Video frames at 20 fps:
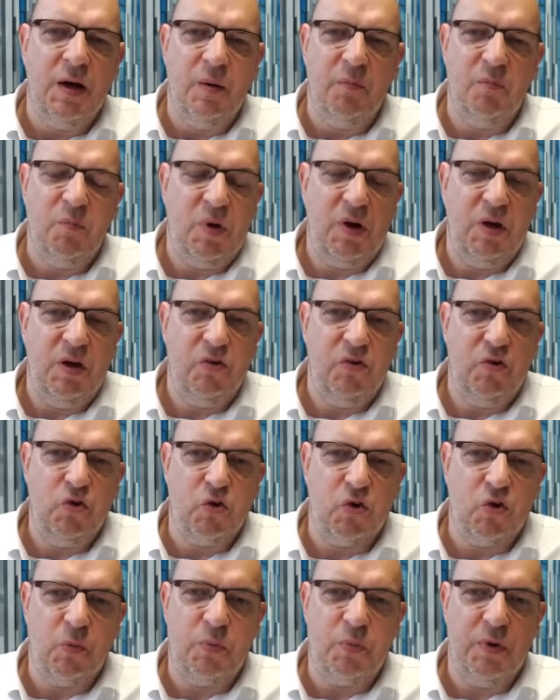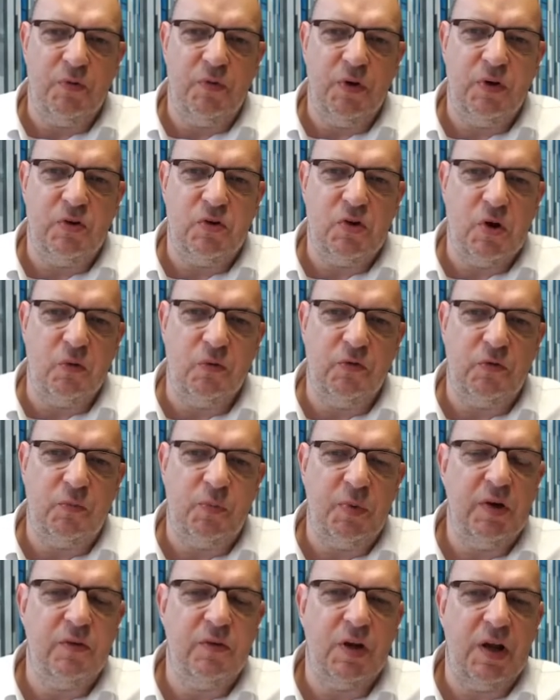in Europe if you don't
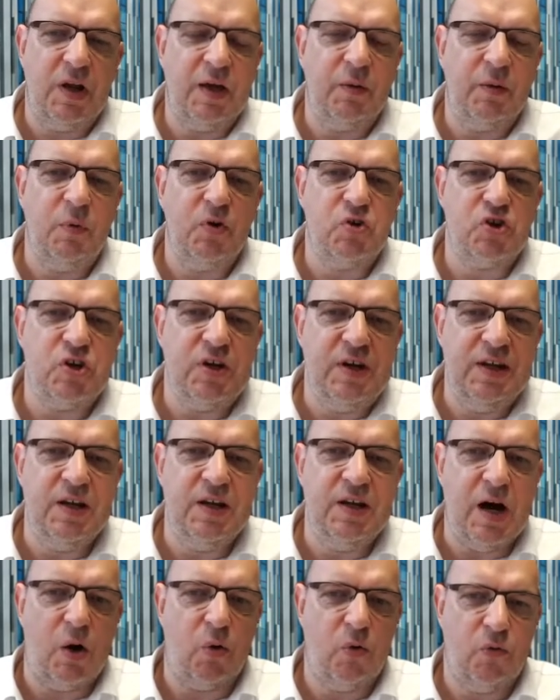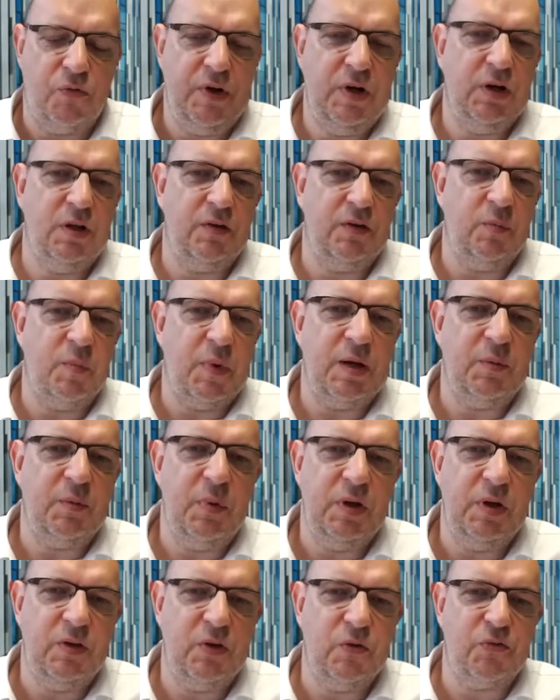speak the language in our field. It might
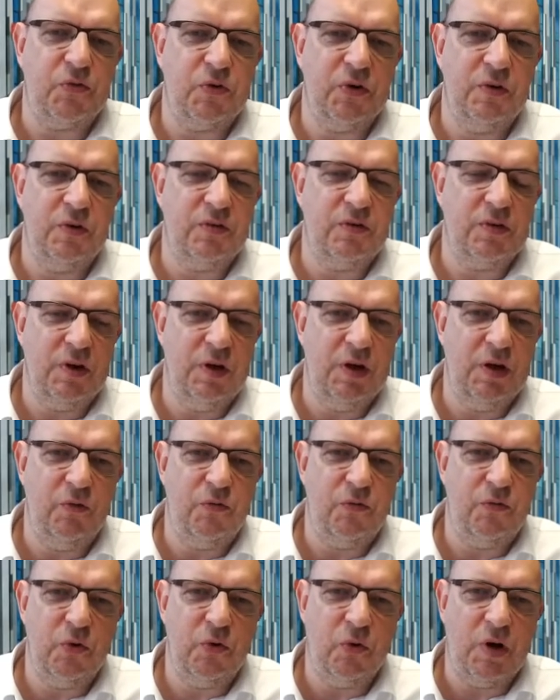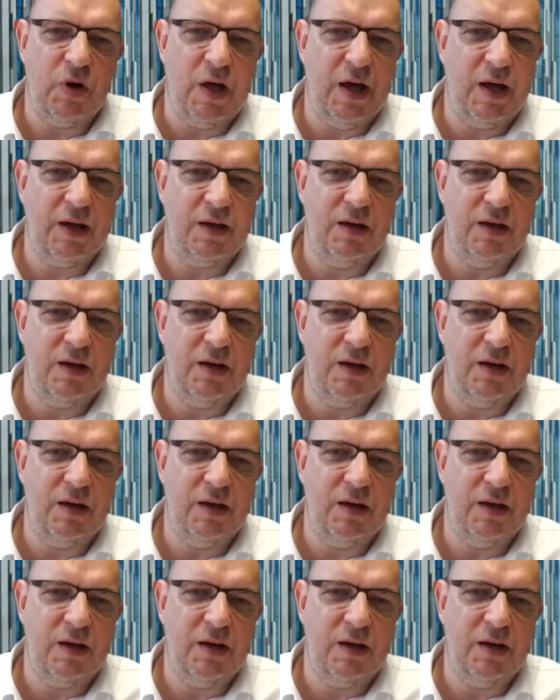be different if you're like